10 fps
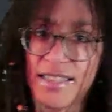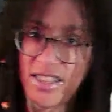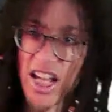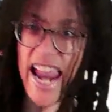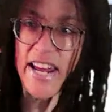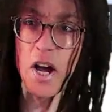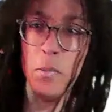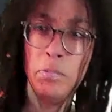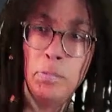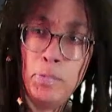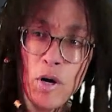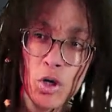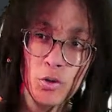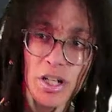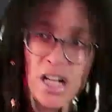Take a
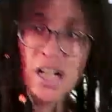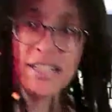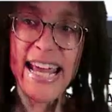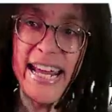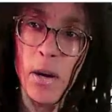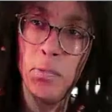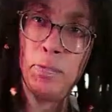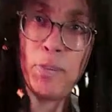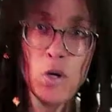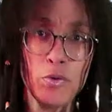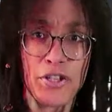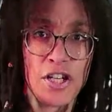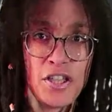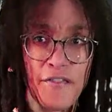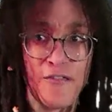boot. Take a boot to
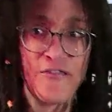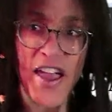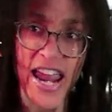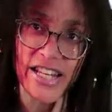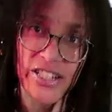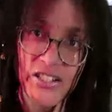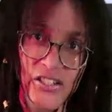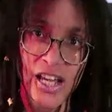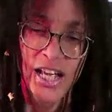the face.